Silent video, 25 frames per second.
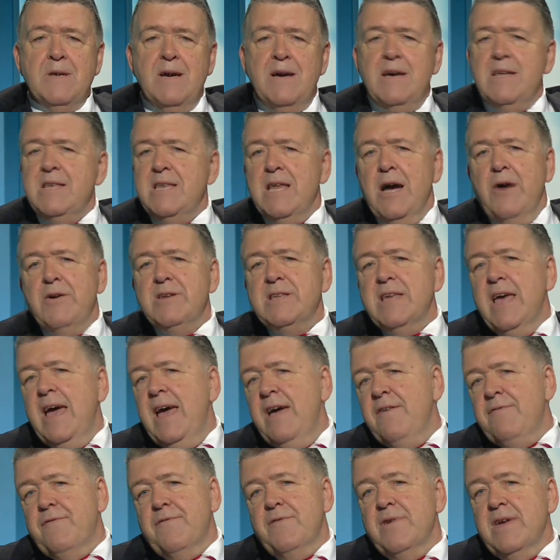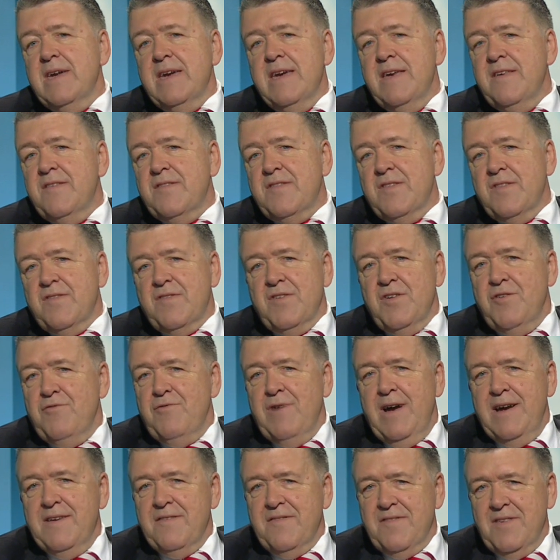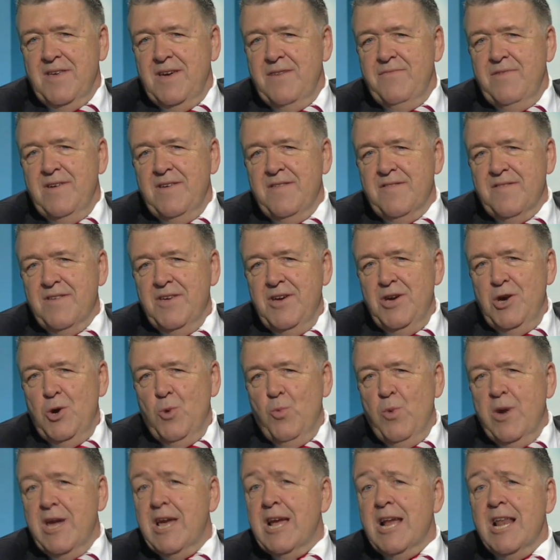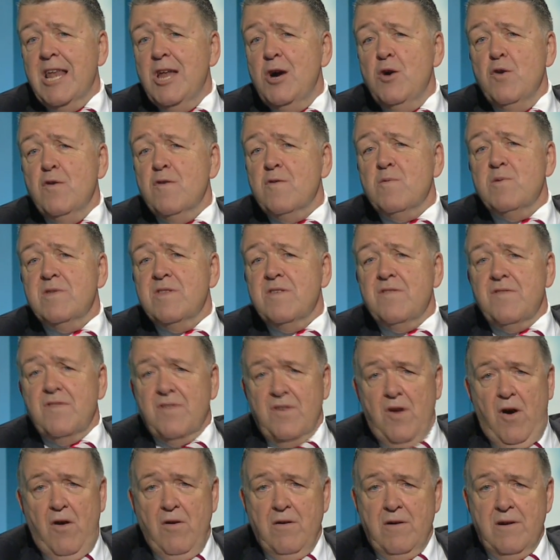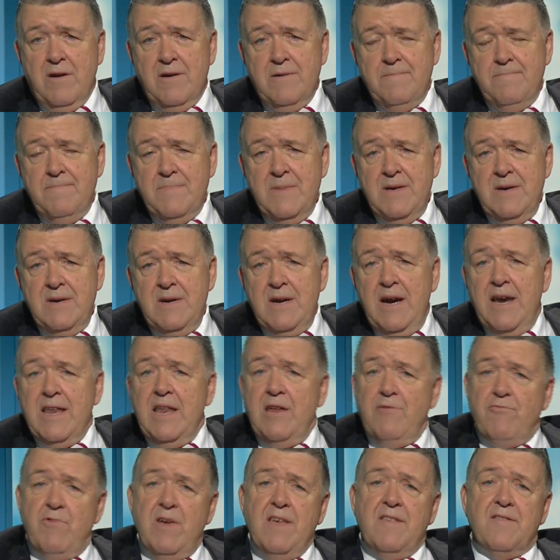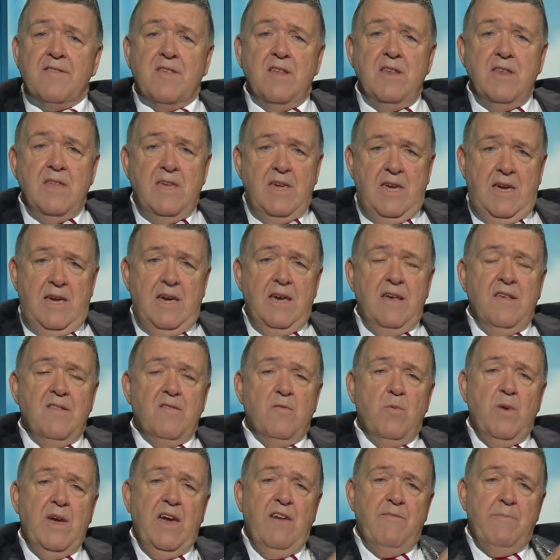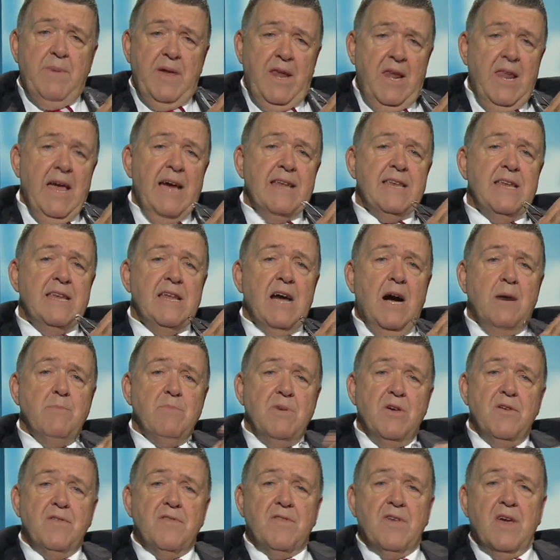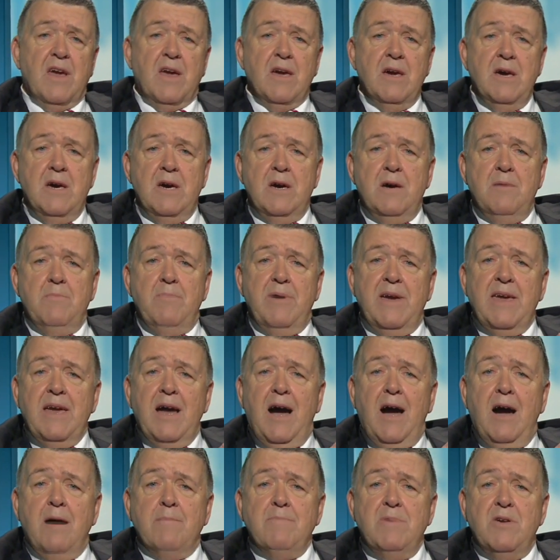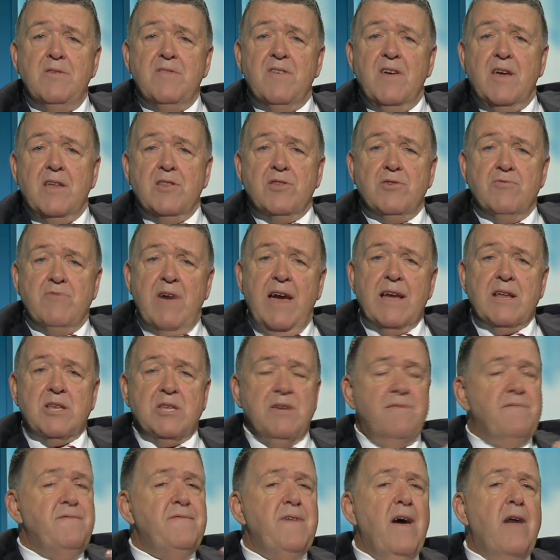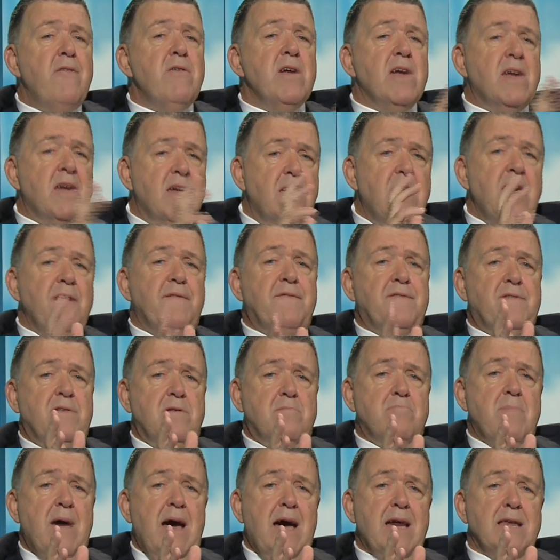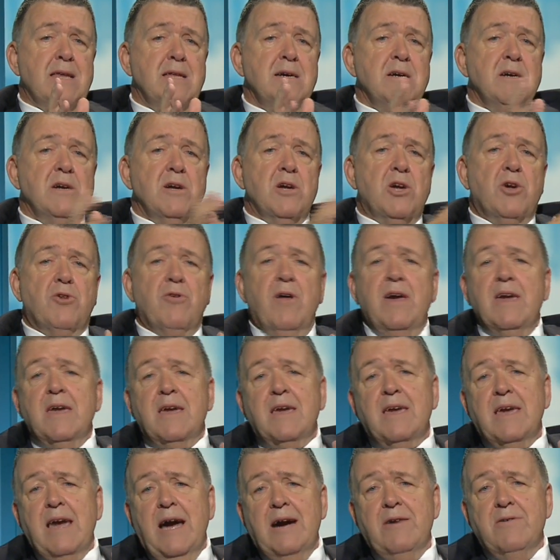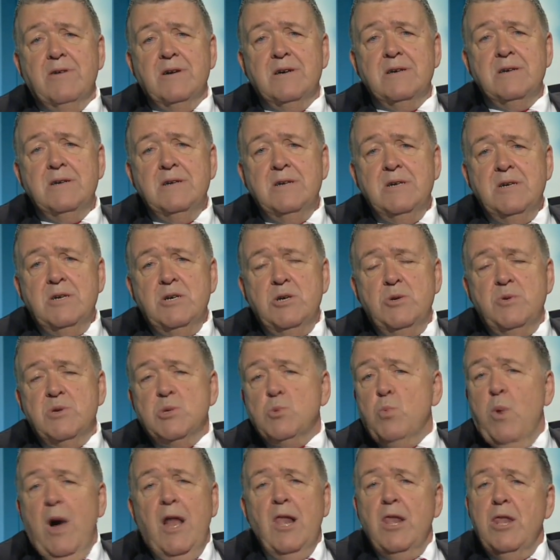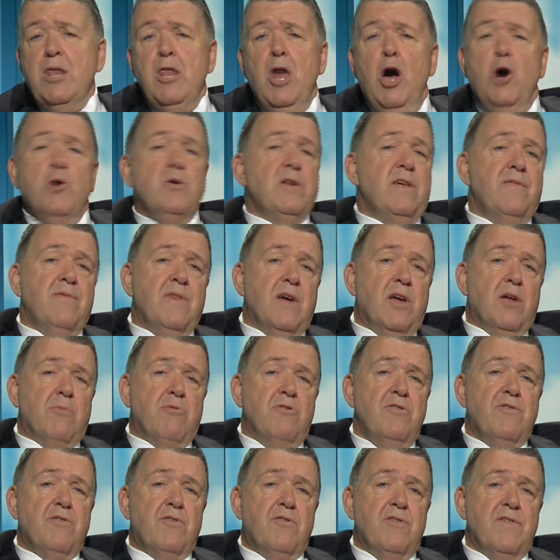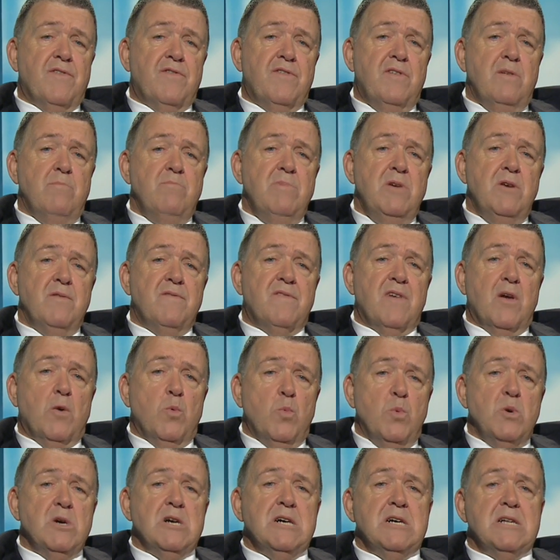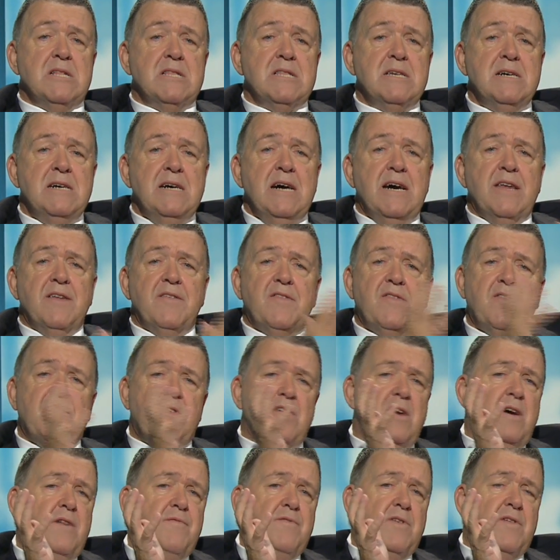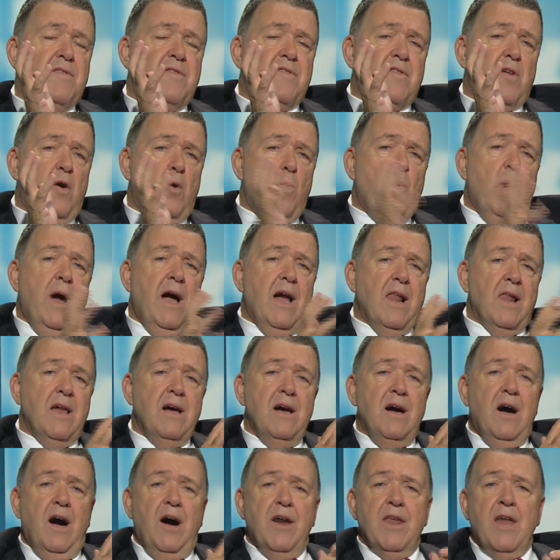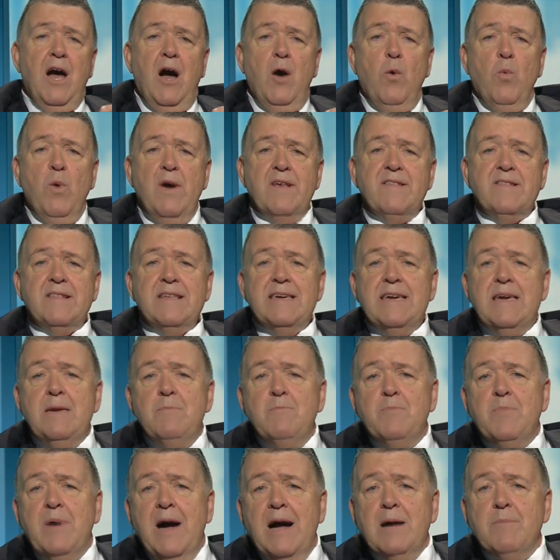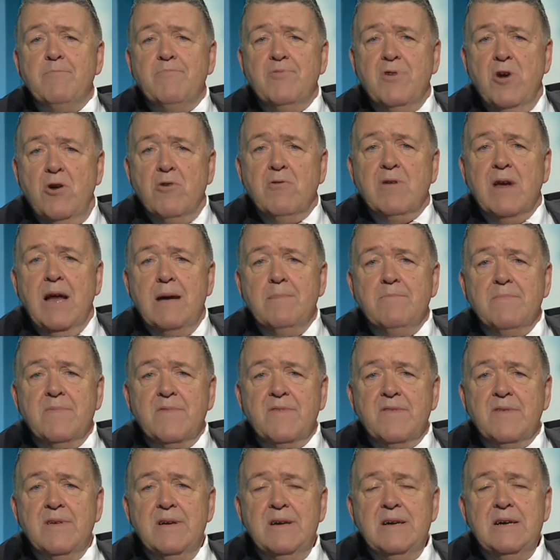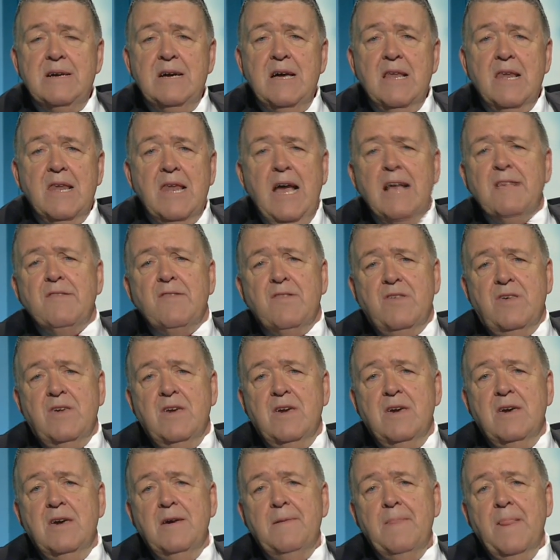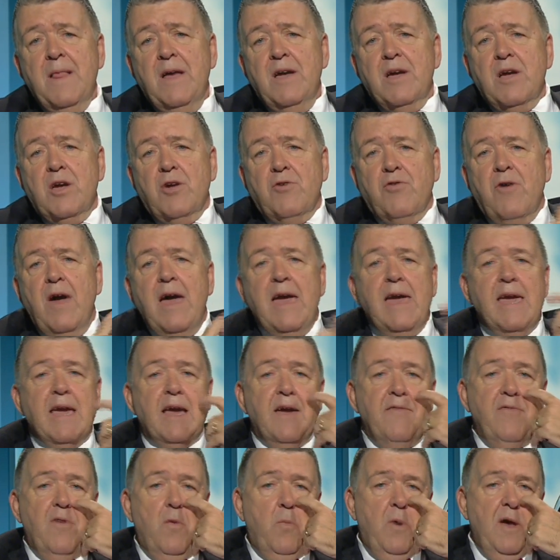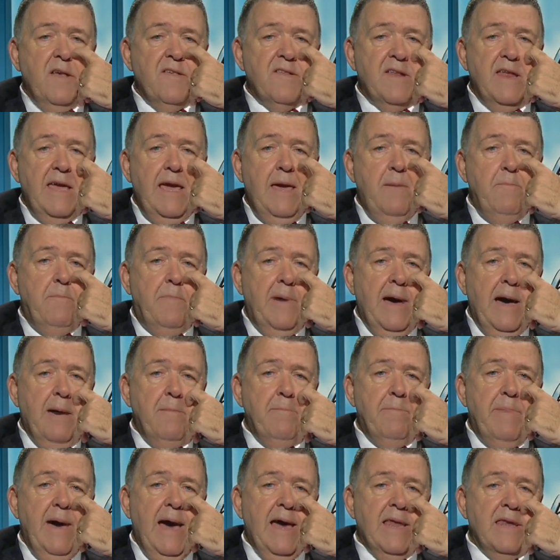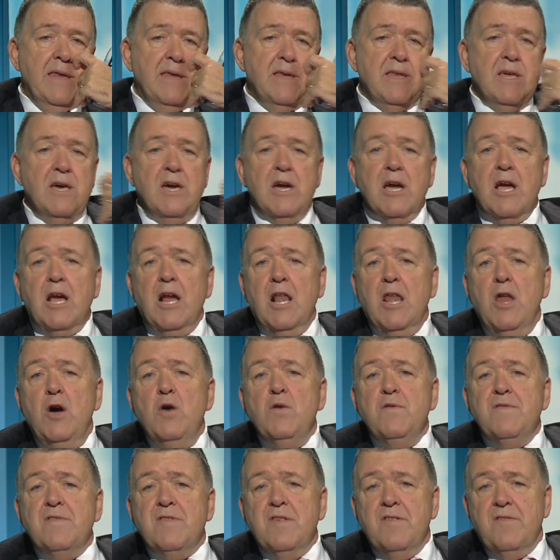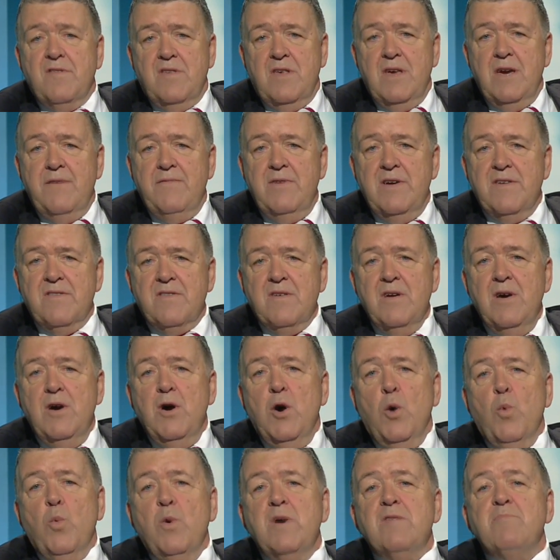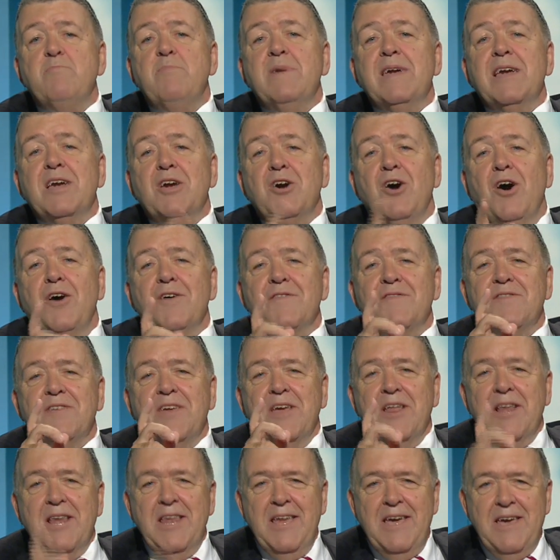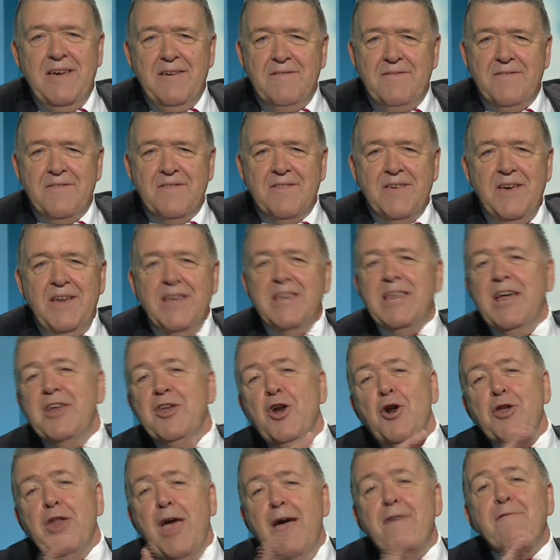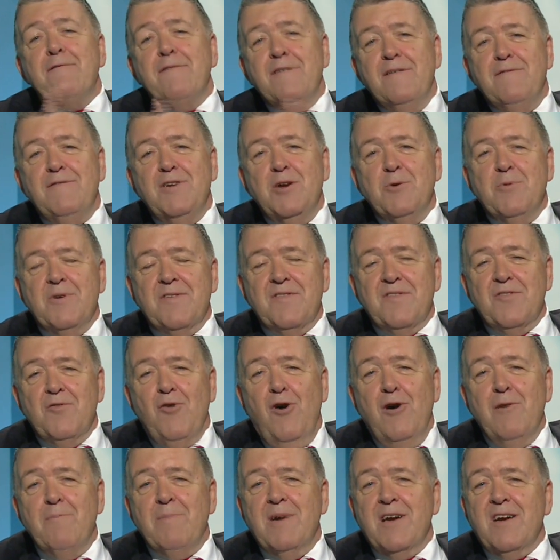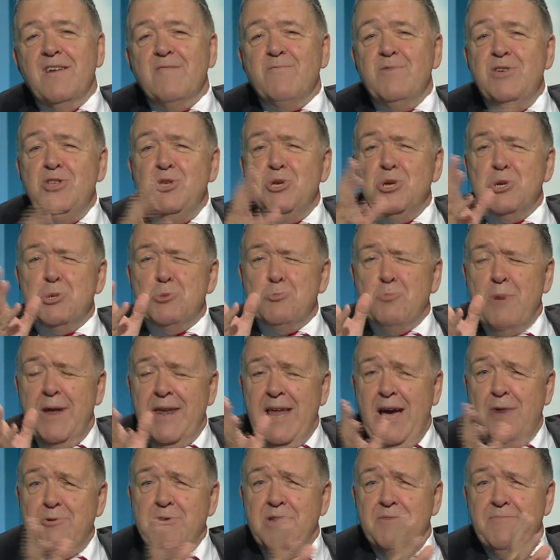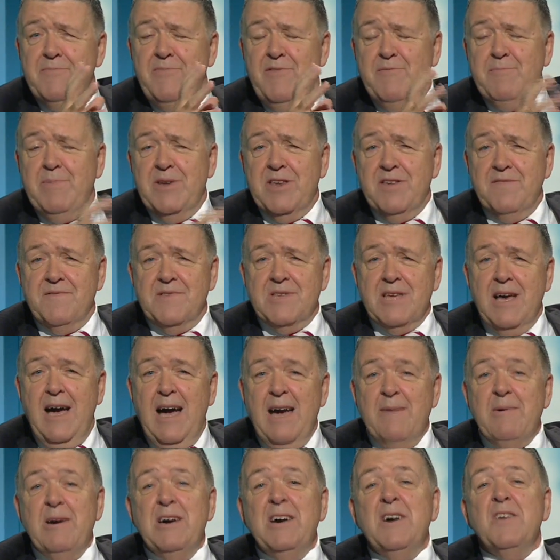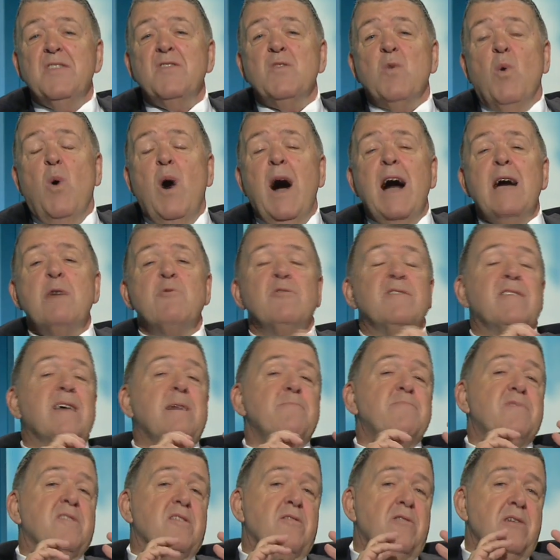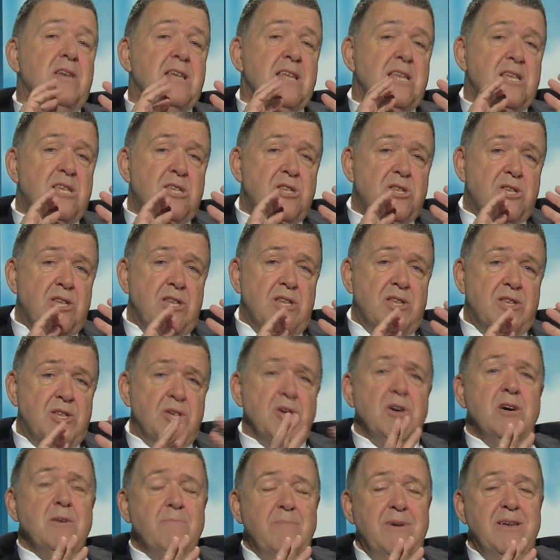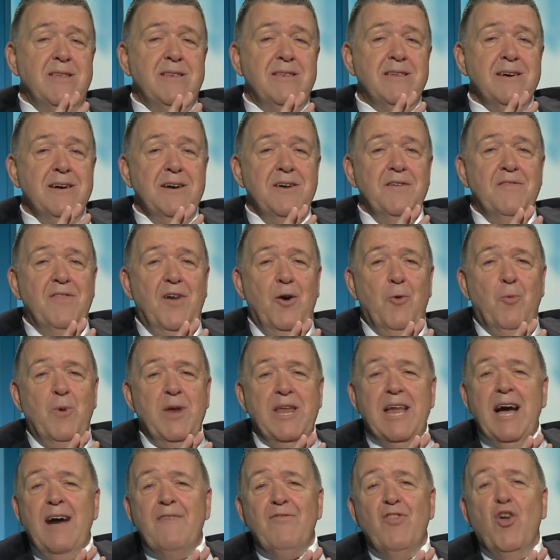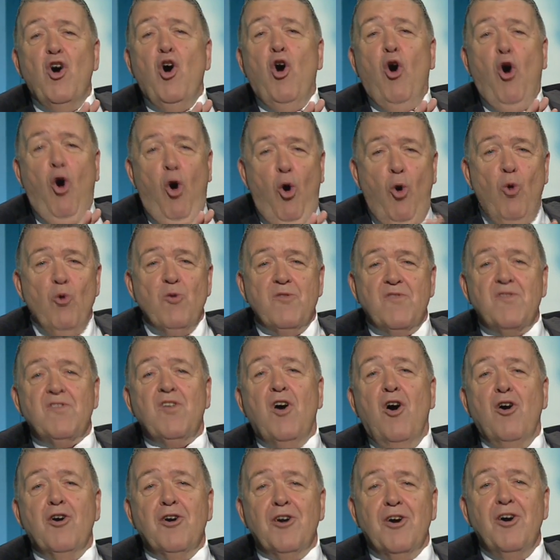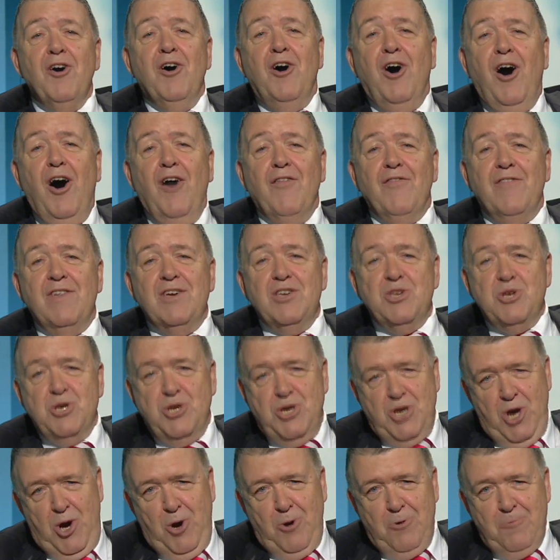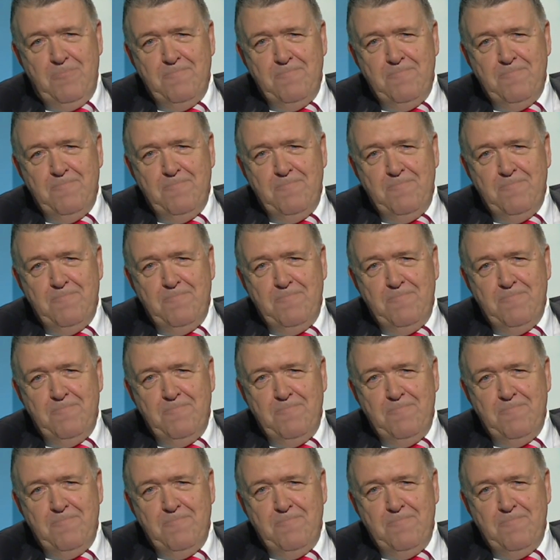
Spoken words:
Now, at every Easter sunrise service, we close with a song. And in recent years, we have been led in our music by our music director, very gifted man, Craig Gower, who is well known in the Christian music world and has served us so well on our Wesley Impact programs. Last year, Craig and the Wesley Impact Band closed the service with Because He Lives. Now, not every viewer saw it because we just ran out of a bit of time. So I was absolutely determined that we'd have the whole song on this show.